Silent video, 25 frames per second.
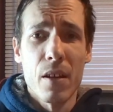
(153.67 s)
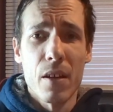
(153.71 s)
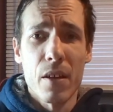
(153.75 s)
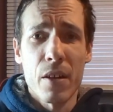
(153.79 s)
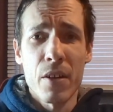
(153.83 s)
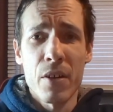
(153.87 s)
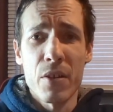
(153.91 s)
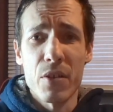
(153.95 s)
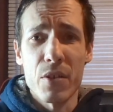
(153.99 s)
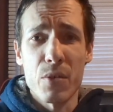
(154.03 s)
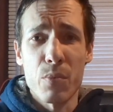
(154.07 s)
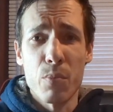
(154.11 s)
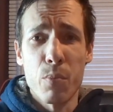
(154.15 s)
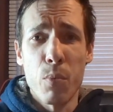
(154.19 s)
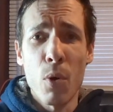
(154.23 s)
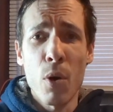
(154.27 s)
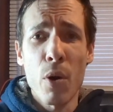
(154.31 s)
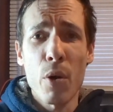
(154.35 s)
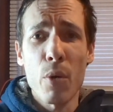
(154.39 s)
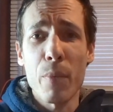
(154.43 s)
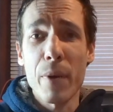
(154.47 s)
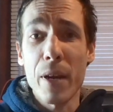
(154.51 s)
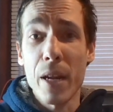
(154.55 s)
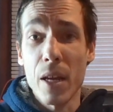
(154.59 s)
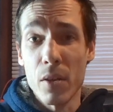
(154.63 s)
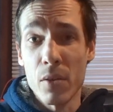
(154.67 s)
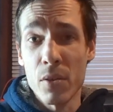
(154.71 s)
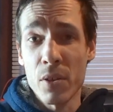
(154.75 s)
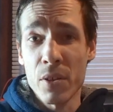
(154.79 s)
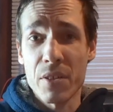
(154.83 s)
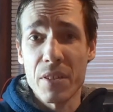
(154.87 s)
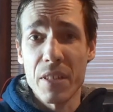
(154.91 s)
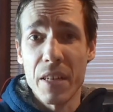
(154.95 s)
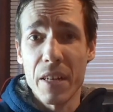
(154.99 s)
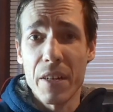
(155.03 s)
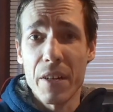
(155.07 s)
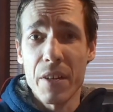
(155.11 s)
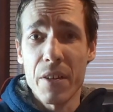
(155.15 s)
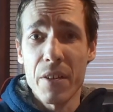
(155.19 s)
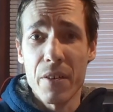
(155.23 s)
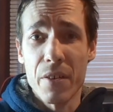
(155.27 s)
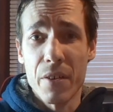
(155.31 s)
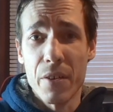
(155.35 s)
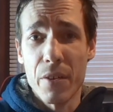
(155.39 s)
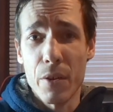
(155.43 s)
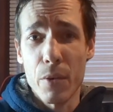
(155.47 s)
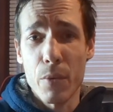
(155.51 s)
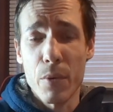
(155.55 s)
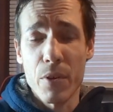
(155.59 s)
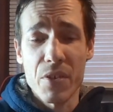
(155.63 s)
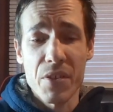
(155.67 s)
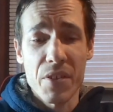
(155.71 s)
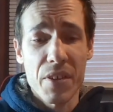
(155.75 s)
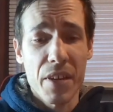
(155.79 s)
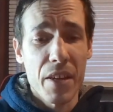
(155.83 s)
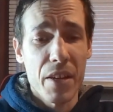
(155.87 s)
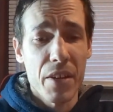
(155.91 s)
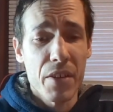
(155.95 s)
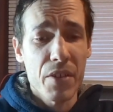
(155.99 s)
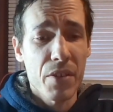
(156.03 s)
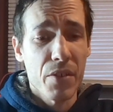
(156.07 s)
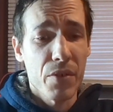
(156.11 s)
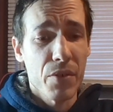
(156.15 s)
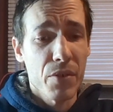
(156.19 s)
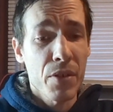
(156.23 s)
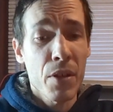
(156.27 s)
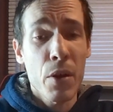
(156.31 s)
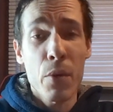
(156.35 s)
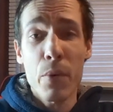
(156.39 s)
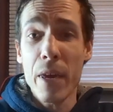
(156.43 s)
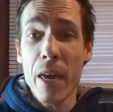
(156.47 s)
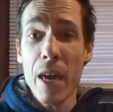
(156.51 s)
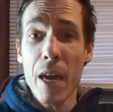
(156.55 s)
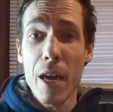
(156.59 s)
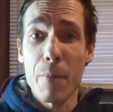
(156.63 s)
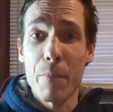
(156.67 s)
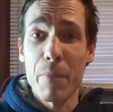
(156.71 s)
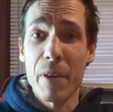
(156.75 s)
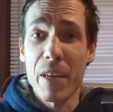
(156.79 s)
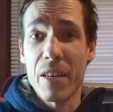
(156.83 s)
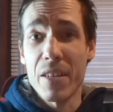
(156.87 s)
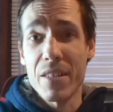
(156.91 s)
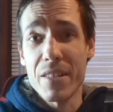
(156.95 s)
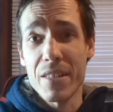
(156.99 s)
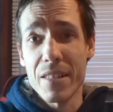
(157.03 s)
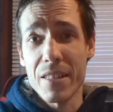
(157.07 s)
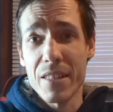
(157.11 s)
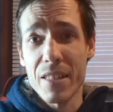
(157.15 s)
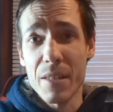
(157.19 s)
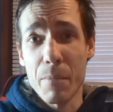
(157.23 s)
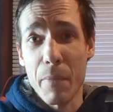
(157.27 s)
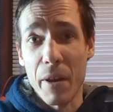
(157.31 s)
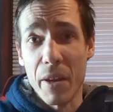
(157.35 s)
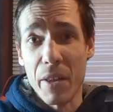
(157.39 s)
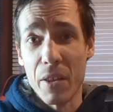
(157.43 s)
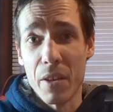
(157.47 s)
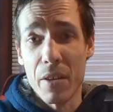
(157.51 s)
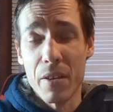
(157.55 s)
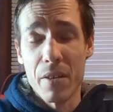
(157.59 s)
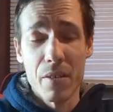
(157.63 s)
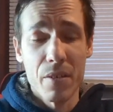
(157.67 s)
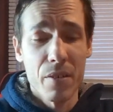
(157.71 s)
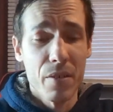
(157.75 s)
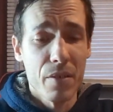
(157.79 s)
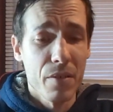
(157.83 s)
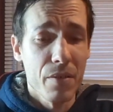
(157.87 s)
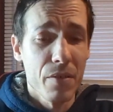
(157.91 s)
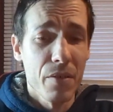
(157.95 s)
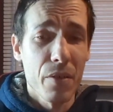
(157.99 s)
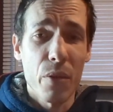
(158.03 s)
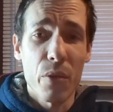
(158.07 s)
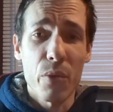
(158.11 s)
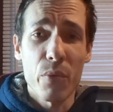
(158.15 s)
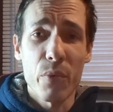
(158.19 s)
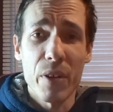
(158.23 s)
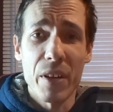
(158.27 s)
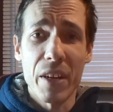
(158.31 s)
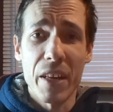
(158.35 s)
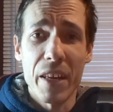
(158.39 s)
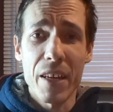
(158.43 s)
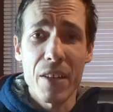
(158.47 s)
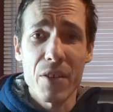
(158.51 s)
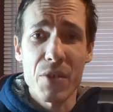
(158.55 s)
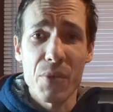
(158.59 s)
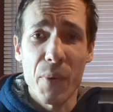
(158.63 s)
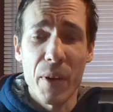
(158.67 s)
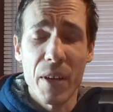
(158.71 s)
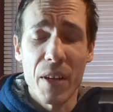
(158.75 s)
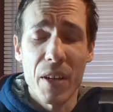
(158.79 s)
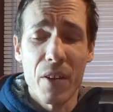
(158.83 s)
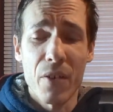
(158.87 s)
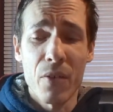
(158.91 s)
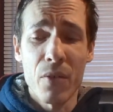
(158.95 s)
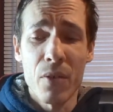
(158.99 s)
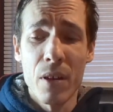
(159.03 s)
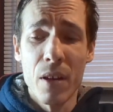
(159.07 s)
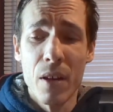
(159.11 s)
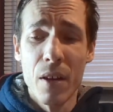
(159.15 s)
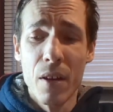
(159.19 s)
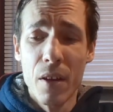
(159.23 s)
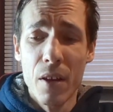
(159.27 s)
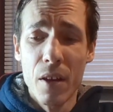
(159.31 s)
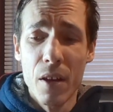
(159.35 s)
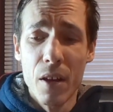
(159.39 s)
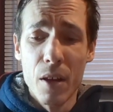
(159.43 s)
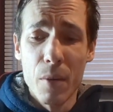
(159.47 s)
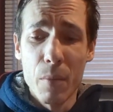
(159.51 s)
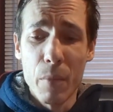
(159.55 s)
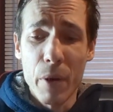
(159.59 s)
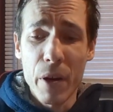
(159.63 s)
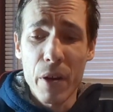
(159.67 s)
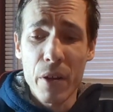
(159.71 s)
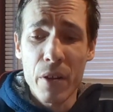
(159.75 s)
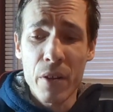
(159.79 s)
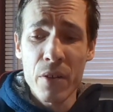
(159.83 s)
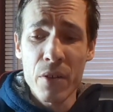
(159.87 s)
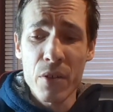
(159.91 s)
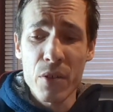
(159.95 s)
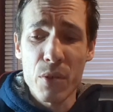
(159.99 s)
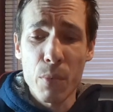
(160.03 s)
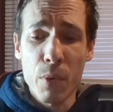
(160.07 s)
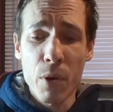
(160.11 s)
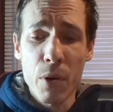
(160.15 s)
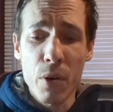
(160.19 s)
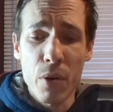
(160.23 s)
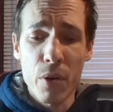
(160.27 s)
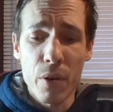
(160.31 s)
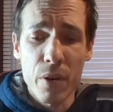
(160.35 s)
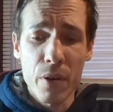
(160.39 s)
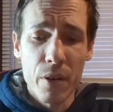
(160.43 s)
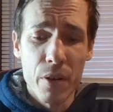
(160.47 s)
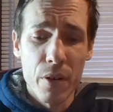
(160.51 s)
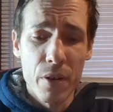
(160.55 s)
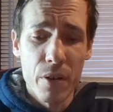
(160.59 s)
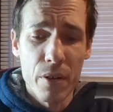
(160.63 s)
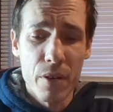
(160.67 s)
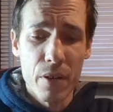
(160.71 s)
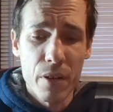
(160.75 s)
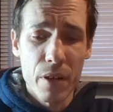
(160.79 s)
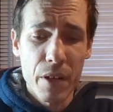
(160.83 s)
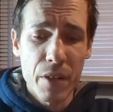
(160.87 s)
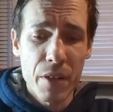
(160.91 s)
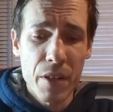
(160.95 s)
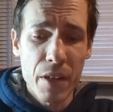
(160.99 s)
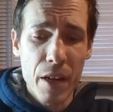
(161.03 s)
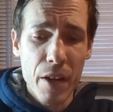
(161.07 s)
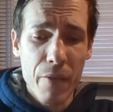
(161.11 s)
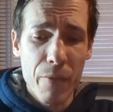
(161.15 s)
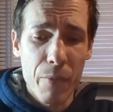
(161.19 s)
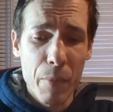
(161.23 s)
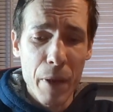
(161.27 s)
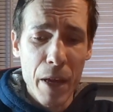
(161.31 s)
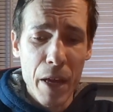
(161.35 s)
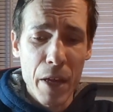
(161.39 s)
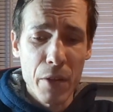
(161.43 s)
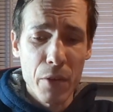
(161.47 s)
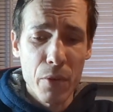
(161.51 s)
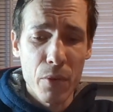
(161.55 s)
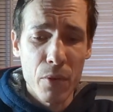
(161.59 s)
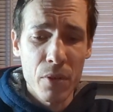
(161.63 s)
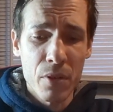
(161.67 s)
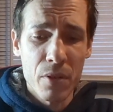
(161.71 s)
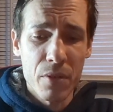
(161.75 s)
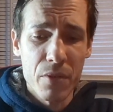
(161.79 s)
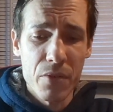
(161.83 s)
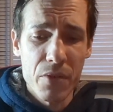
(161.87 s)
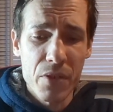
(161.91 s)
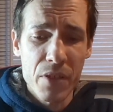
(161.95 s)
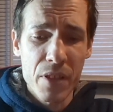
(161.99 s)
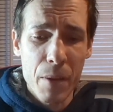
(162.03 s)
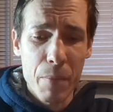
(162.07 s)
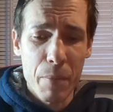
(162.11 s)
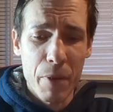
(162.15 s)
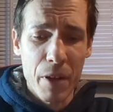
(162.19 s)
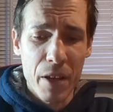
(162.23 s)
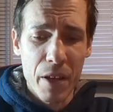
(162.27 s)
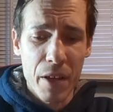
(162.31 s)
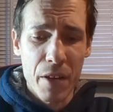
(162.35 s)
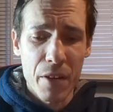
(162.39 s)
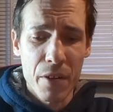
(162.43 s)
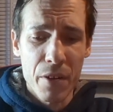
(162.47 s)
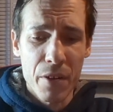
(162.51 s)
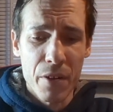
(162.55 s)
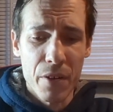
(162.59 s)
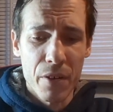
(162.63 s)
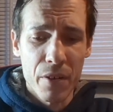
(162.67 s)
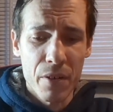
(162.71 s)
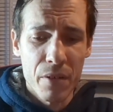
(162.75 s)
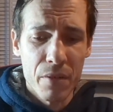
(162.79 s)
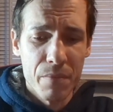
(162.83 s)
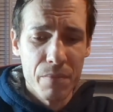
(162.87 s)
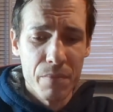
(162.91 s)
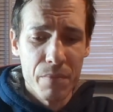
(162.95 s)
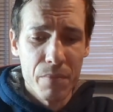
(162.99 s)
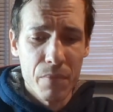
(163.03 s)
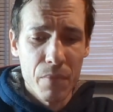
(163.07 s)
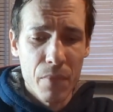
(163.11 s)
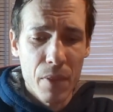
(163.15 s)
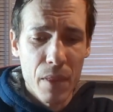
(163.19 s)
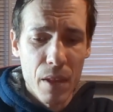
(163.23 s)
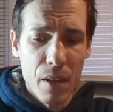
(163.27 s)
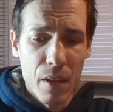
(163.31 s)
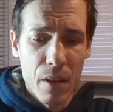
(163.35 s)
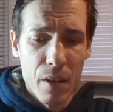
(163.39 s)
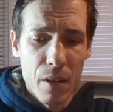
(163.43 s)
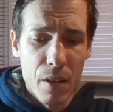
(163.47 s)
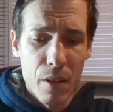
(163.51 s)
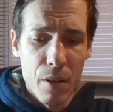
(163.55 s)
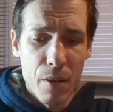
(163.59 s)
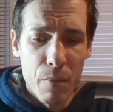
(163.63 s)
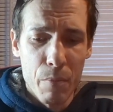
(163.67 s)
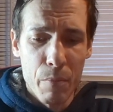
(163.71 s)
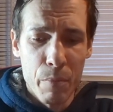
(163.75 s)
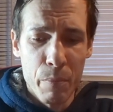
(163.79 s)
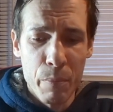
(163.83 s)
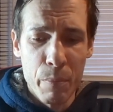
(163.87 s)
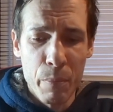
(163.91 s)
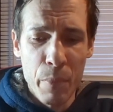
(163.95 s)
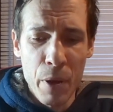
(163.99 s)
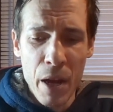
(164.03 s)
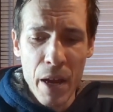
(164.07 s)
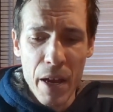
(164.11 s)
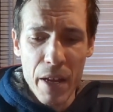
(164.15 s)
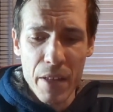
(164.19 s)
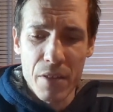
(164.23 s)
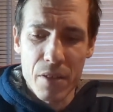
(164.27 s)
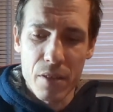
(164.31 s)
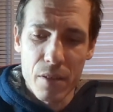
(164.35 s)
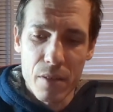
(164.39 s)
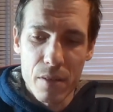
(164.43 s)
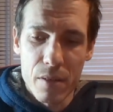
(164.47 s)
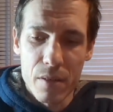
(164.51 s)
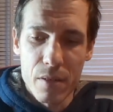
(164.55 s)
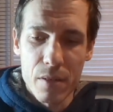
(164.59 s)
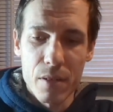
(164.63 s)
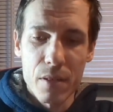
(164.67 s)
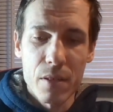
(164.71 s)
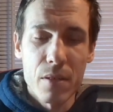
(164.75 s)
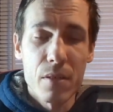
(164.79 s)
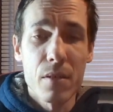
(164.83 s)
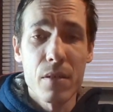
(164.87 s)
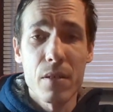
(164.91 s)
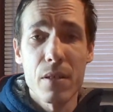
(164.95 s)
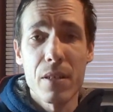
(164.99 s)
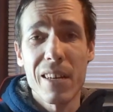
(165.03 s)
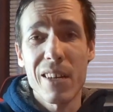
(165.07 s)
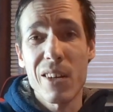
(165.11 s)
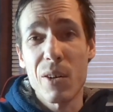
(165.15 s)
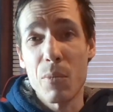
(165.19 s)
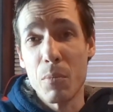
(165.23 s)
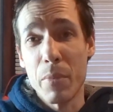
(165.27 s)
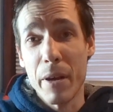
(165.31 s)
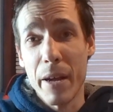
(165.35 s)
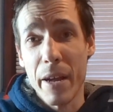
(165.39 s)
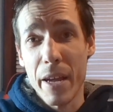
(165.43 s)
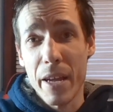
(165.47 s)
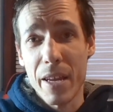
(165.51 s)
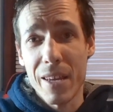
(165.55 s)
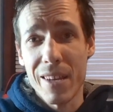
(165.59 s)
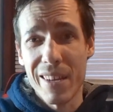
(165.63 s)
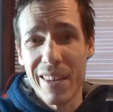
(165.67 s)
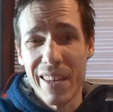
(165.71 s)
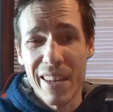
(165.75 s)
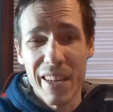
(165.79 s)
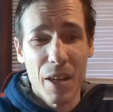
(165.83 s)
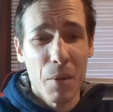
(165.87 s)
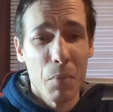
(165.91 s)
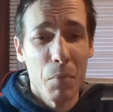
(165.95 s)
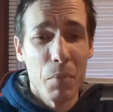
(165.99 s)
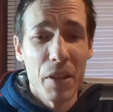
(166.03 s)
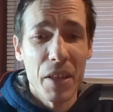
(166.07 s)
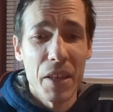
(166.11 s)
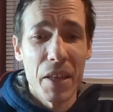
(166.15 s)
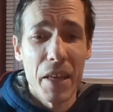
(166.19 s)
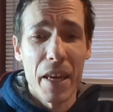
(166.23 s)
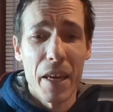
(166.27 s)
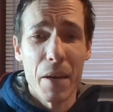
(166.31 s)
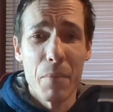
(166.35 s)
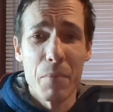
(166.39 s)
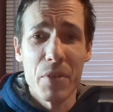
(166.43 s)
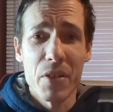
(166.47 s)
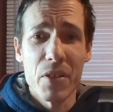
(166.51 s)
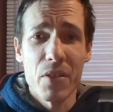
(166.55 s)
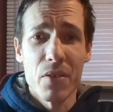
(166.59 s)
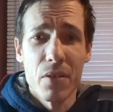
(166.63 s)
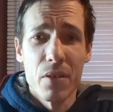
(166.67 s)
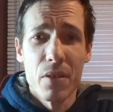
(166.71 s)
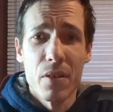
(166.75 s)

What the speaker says: Could have sworn when I looked at it, there was a case. There's no game because it's in my 3DS right now. But I could have swore I did have a manual. It's not behind here. But I don't buy incomplete games.